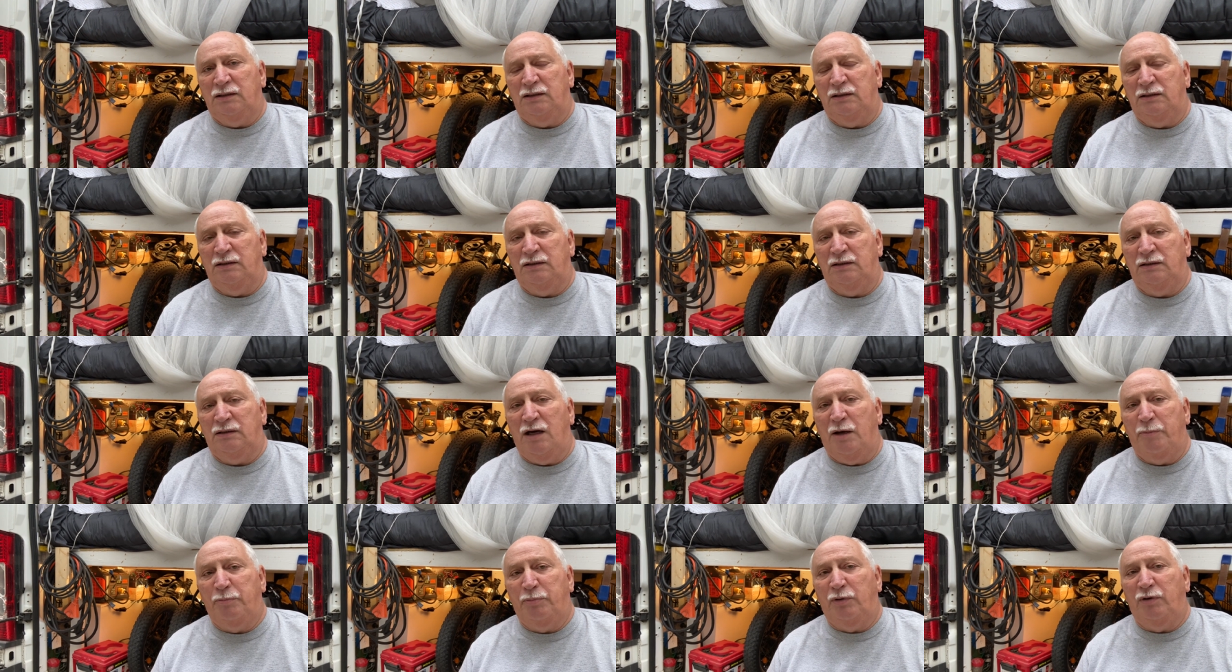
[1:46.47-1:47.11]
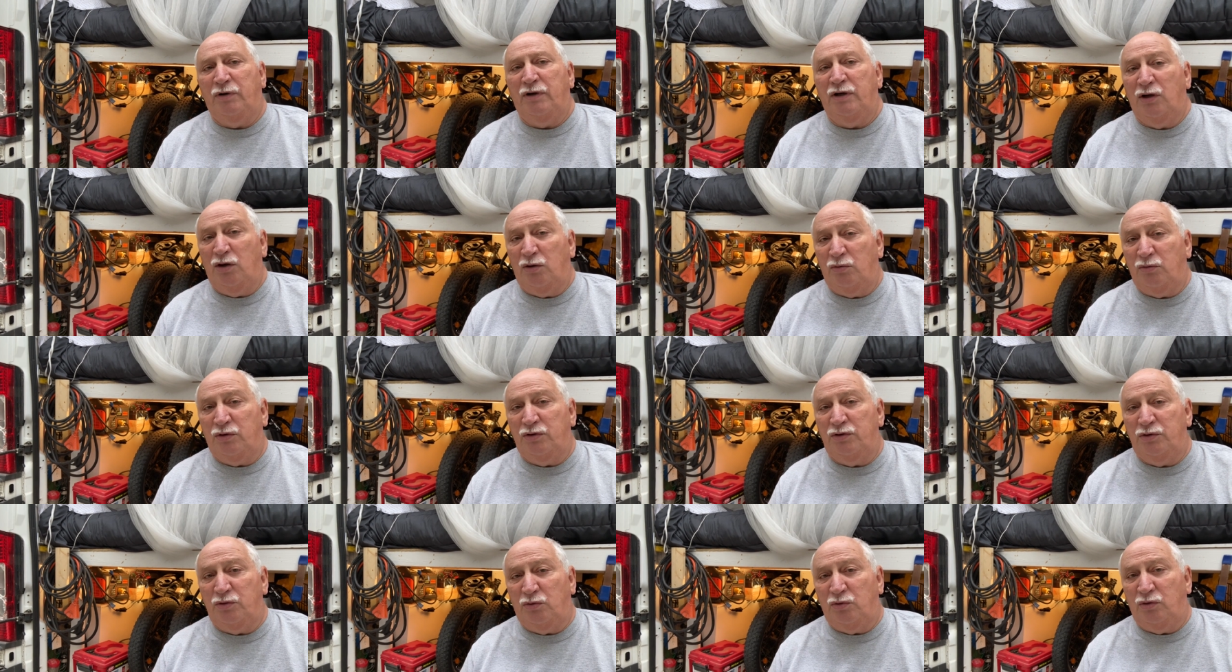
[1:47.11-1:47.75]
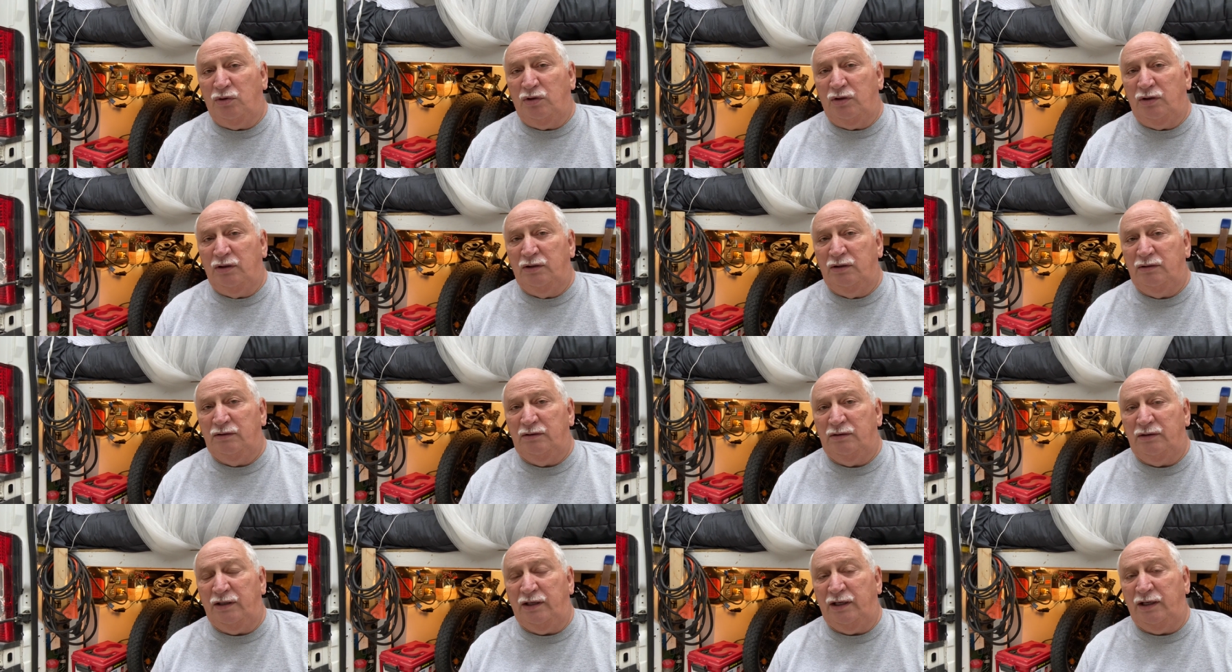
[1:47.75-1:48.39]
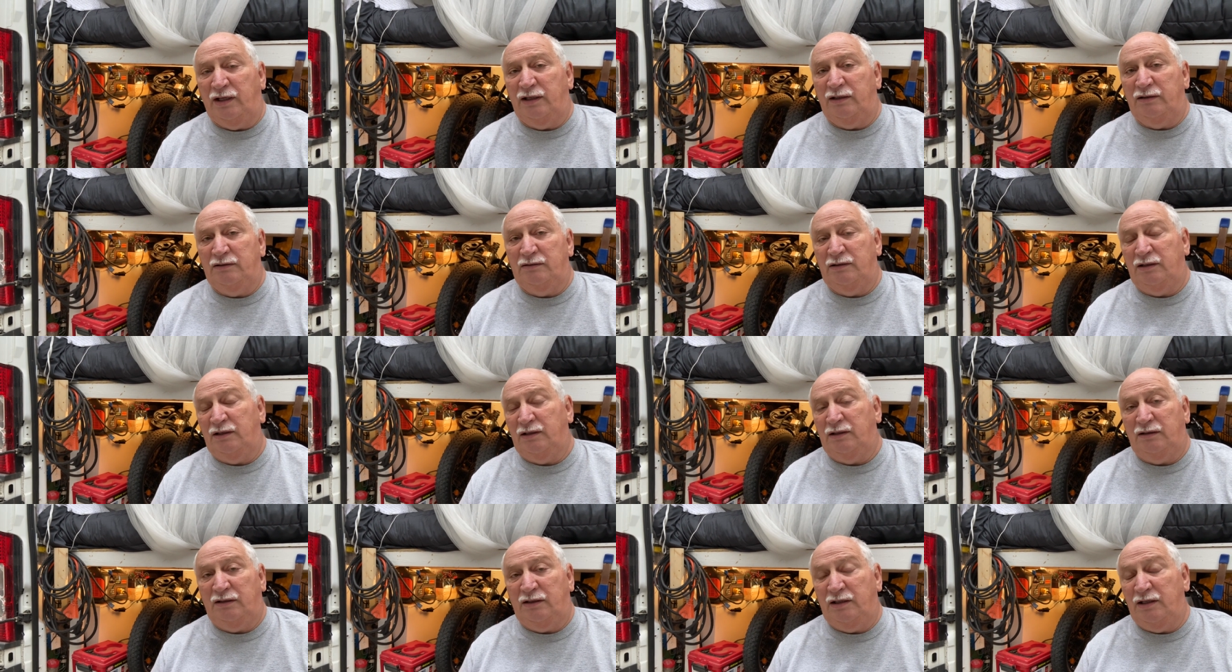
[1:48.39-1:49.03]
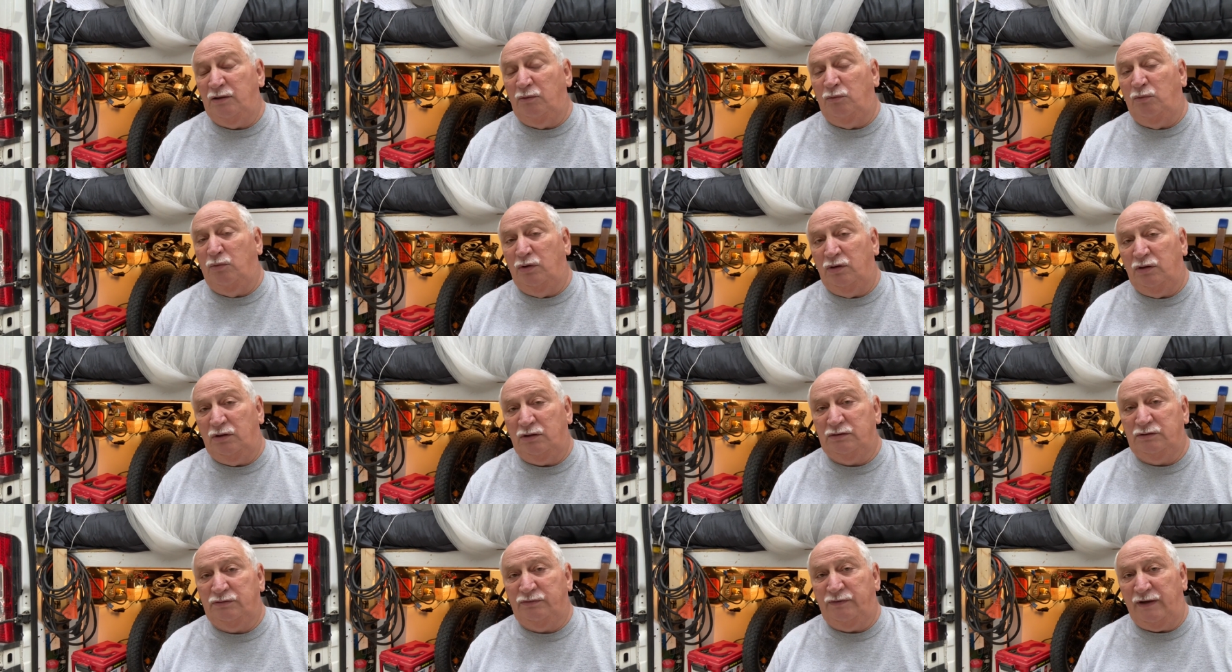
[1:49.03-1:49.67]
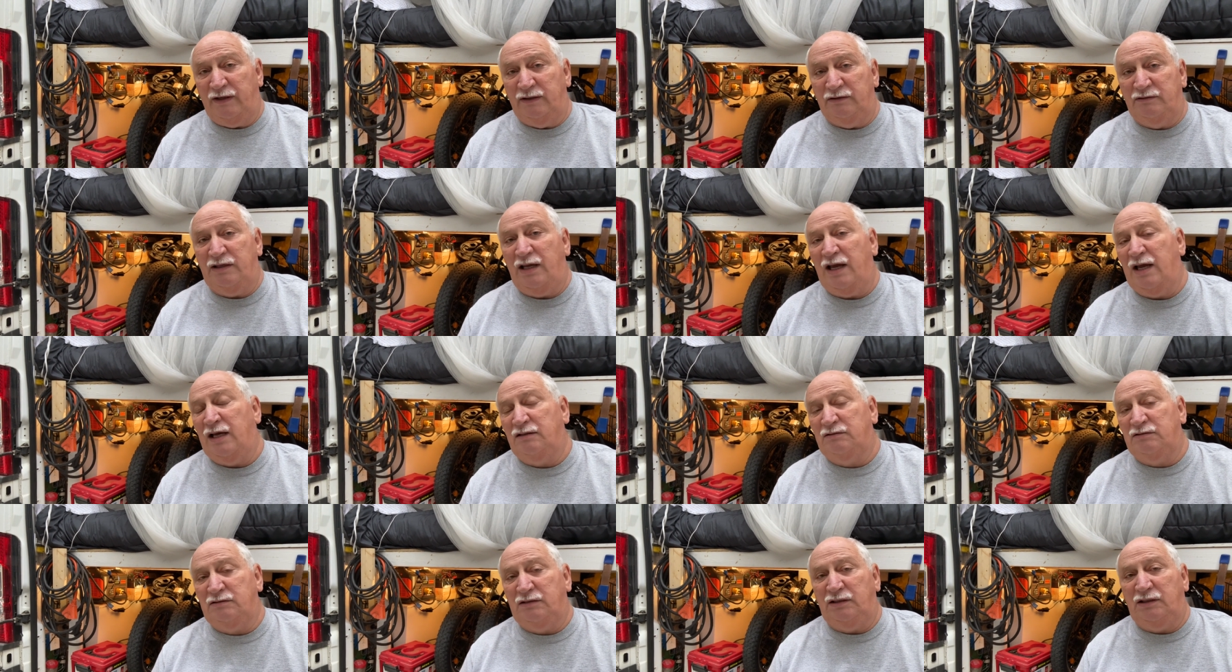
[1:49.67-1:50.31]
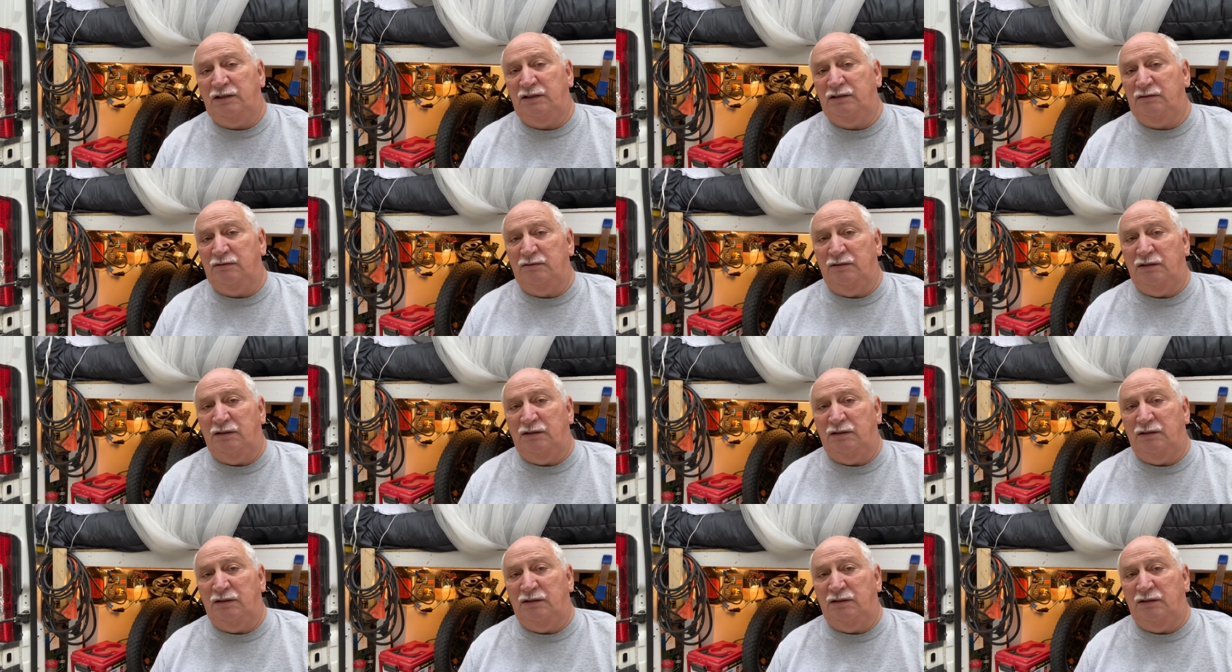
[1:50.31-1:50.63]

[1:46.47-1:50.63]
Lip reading: upper and lower door, and it works fantastic.